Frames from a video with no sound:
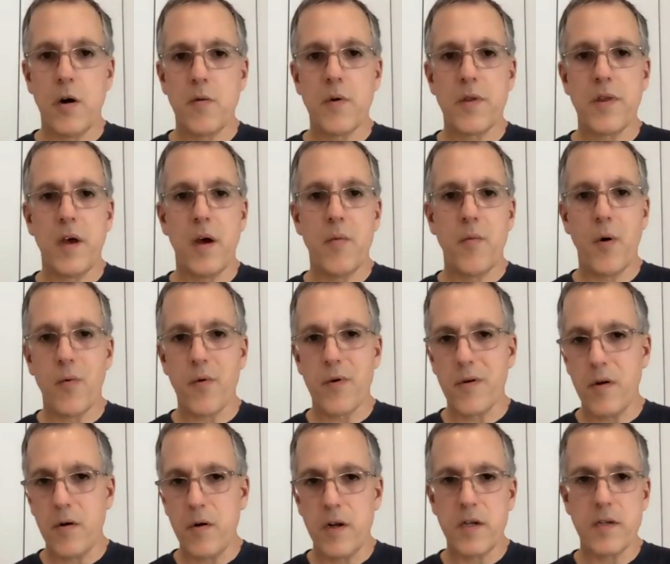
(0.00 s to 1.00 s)
with them what we're
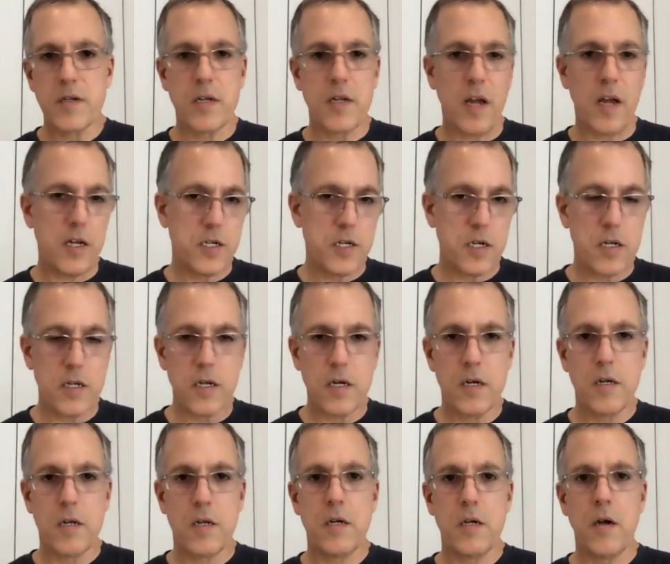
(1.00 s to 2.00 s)
doing as an agent
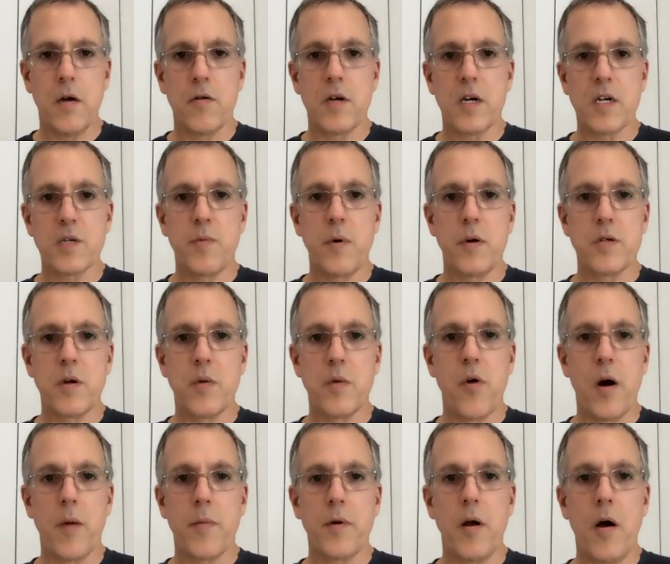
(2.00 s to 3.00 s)
to, you know, to expose their
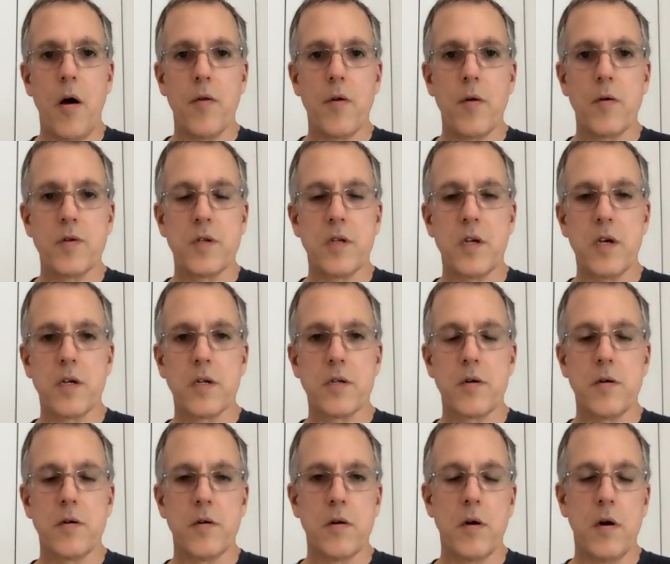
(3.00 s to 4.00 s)
property, all those things
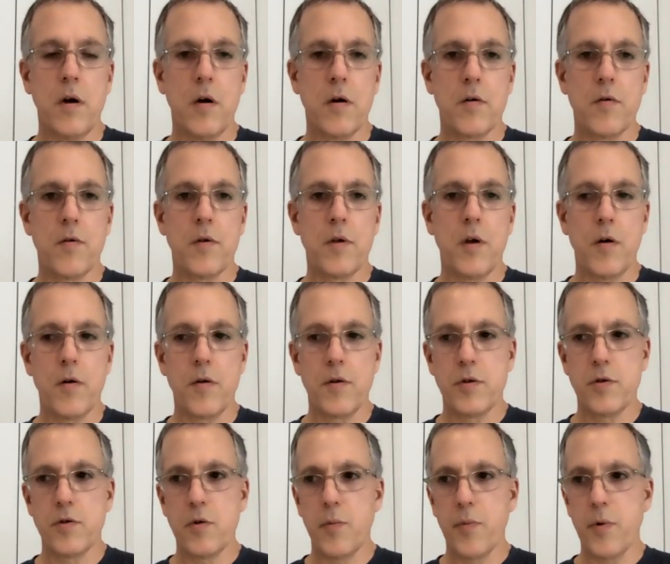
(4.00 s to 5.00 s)
are
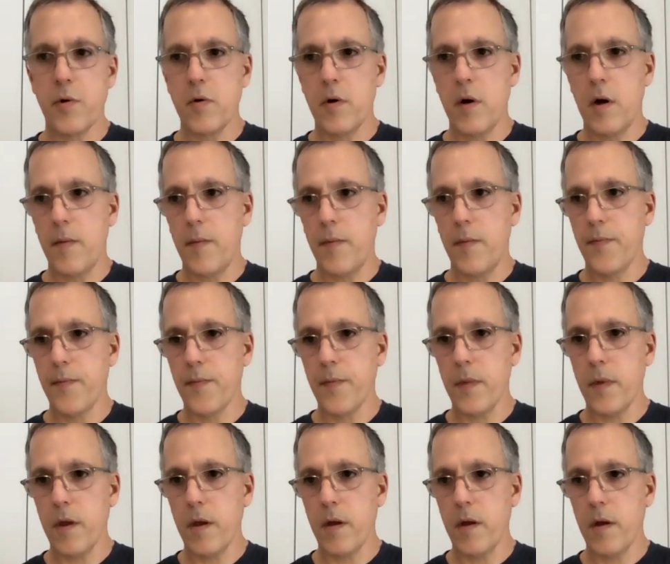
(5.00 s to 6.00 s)
super,
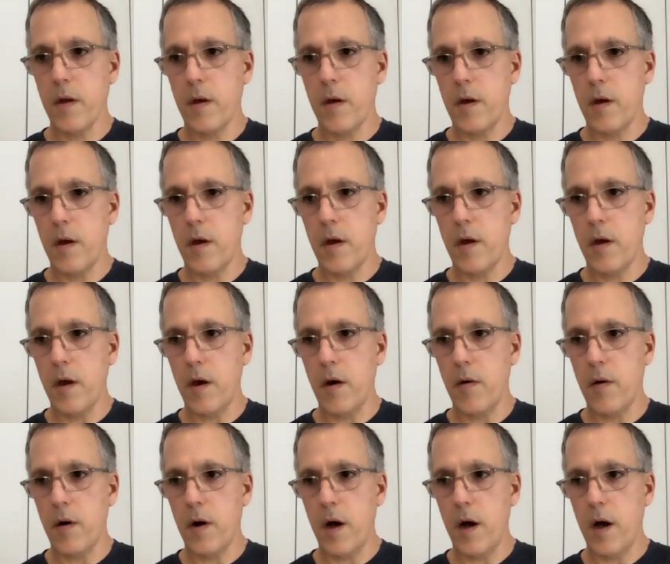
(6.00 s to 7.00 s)
you
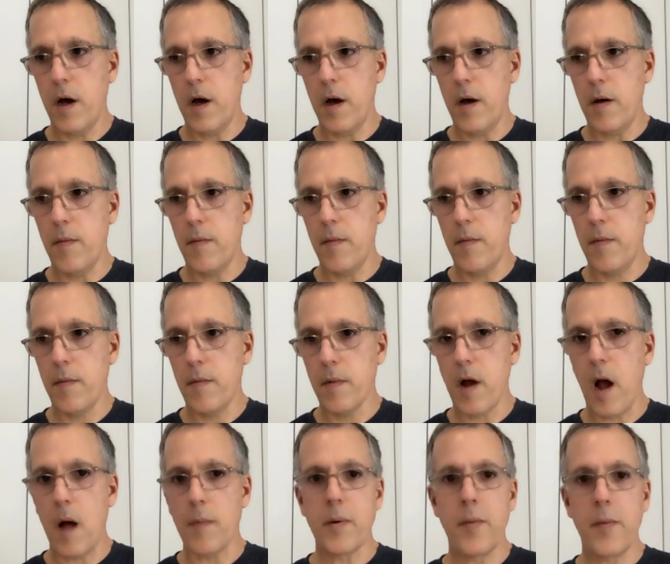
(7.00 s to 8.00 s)
know,
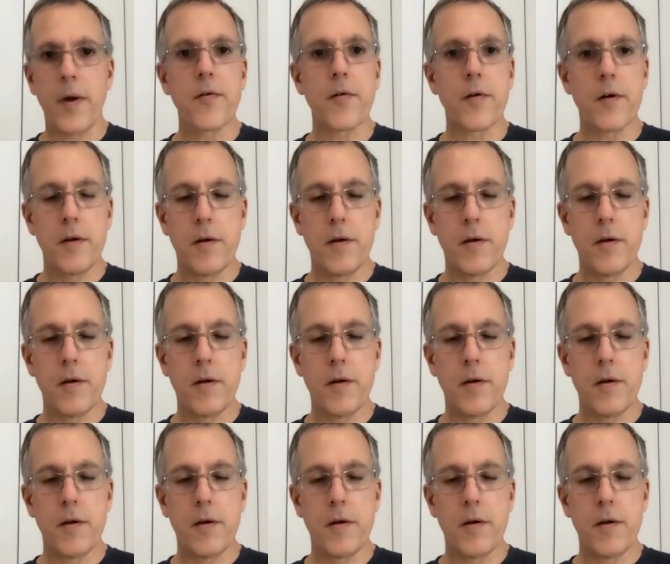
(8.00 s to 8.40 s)
complementary.